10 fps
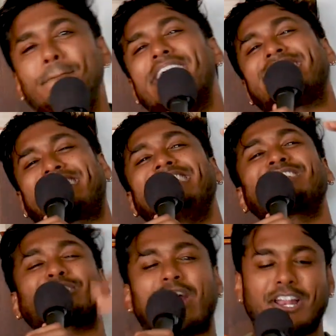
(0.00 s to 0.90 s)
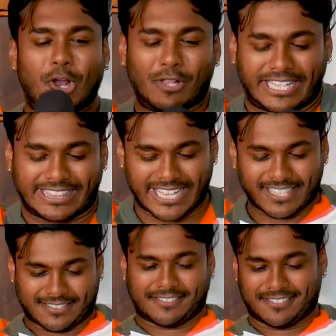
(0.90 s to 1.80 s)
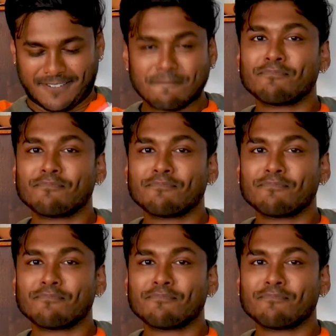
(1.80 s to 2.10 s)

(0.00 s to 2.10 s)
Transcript: Bitch, he's just trying to go like this